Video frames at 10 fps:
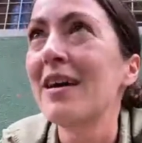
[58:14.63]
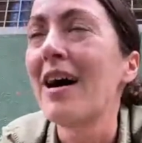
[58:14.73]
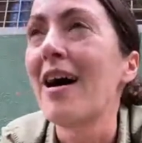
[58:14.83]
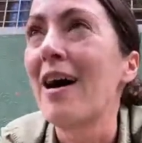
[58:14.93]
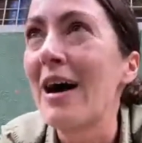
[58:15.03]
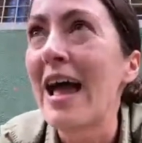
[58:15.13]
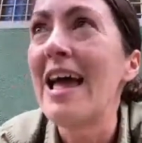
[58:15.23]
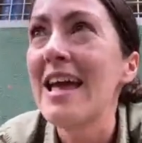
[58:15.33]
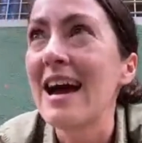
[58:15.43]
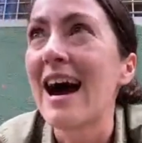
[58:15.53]
our, uh,
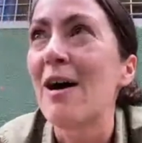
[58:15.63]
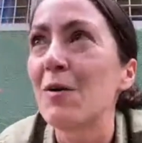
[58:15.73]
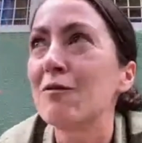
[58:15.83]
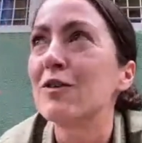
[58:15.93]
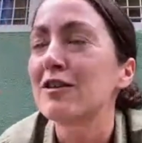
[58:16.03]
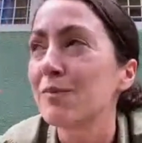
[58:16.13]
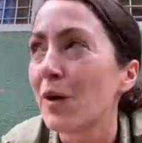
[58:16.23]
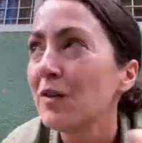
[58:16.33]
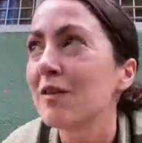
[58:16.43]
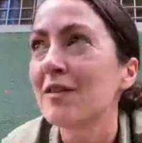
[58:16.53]
a our
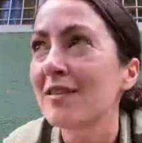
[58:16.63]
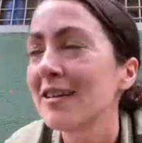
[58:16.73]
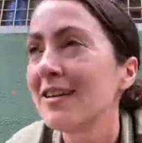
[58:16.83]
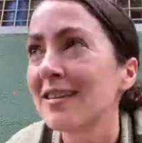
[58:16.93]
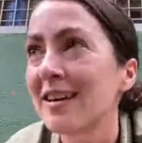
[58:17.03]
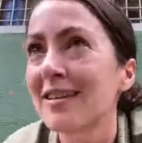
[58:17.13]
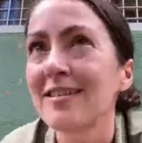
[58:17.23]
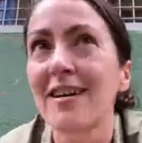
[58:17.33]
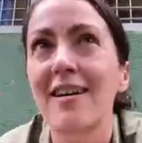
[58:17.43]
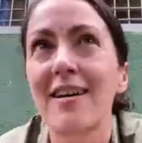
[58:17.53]
responses to these things
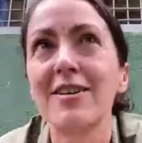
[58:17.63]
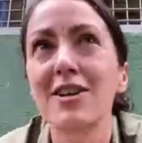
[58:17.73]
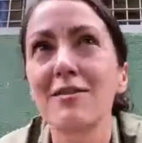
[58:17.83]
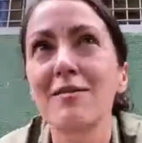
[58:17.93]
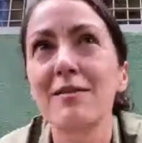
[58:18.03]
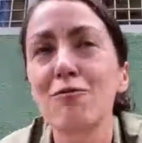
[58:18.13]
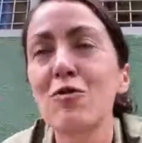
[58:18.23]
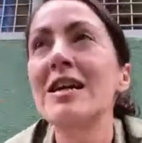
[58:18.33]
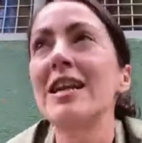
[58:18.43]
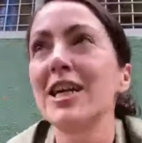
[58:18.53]
are, are, just
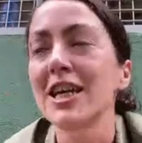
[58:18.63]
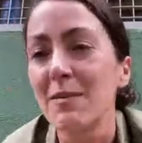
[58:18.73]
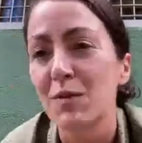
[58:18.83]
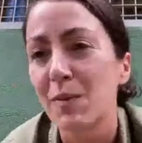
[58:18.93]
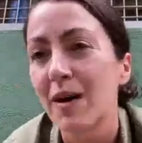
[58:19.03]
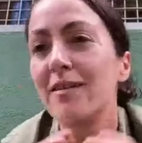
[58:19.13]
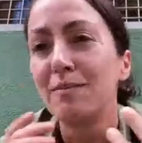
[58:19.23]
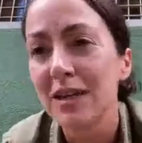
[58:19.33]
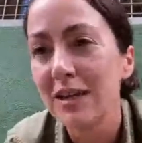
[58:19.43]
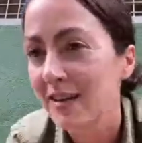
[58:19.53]
really shaped by our
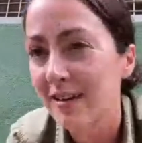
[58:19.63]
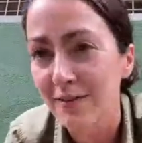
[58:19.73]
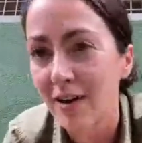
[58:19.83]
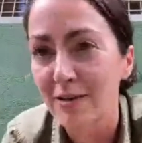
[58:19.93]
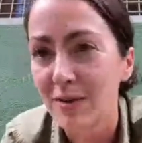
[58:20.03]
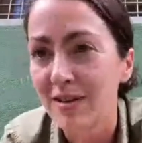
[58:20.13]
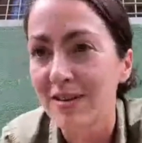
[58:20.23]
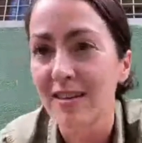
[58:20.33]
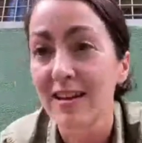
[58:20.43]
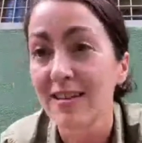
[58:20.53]
immediate environment
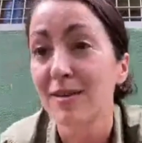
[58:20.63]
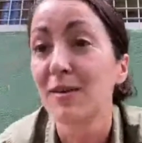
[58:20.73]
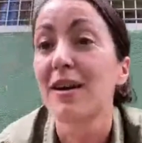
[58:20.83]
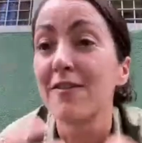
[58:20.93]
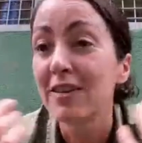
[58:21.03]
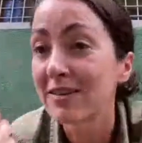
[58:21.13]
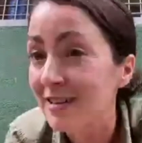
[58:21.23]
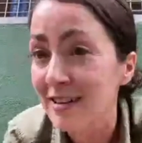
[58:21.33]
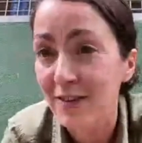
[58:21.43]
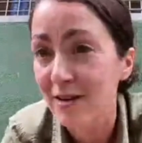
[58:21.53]
and that's going to be our
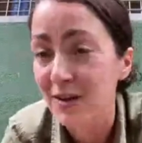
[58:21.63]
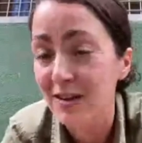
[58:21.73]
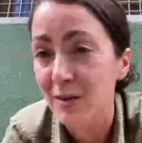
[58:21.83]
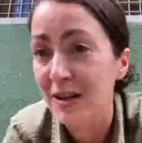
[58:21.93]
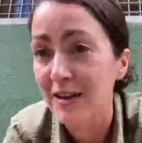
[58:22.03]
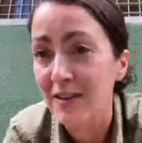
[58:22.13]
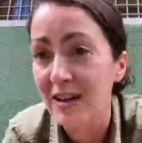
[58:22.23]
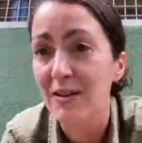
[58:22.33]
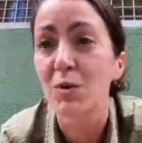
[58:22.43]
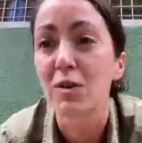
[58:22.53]
physical environment that we're living
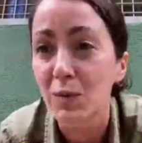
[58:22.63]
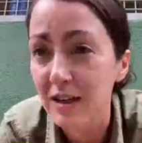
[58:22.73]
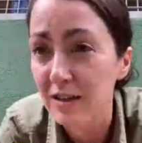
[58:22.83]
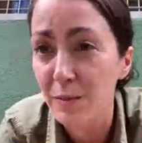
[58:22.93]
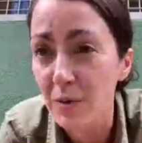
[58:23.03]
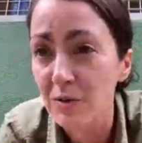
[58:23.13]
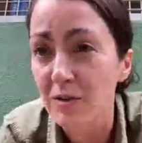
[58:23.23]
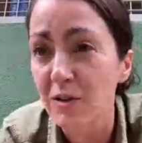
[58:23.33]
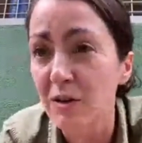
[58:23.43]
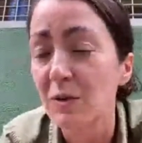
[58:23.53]
in what are we
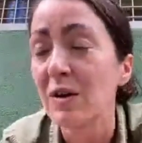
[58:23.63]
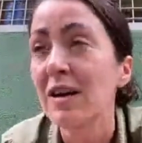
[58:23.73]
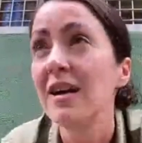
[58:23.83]
exposed to